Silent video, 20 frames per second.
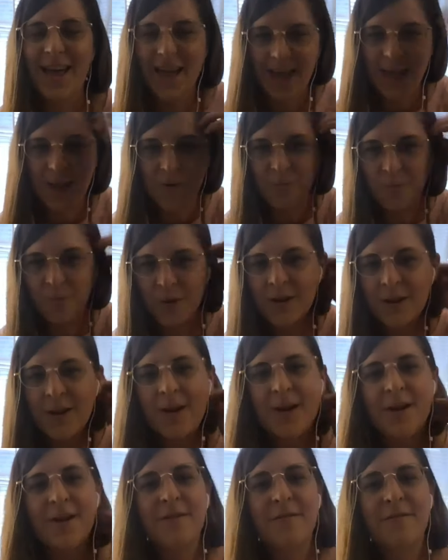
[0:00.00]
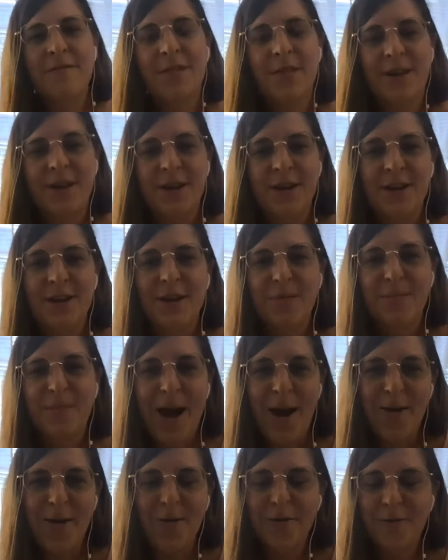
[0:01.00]
And one of the
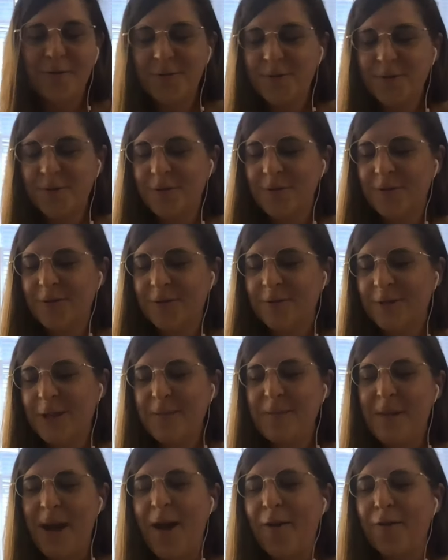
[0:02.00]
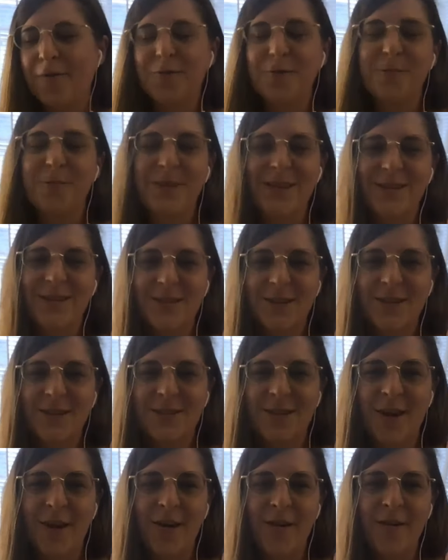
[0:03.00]
powerful, really powerful
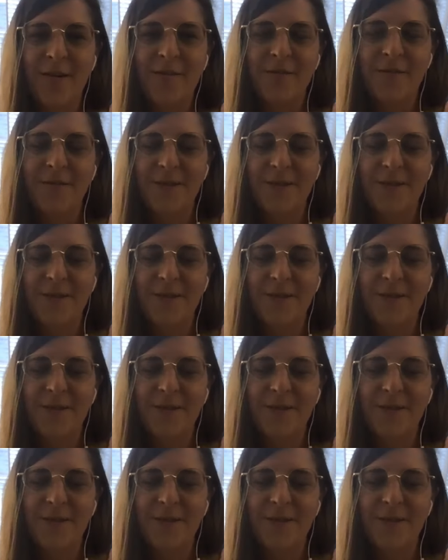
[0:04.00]
pieces of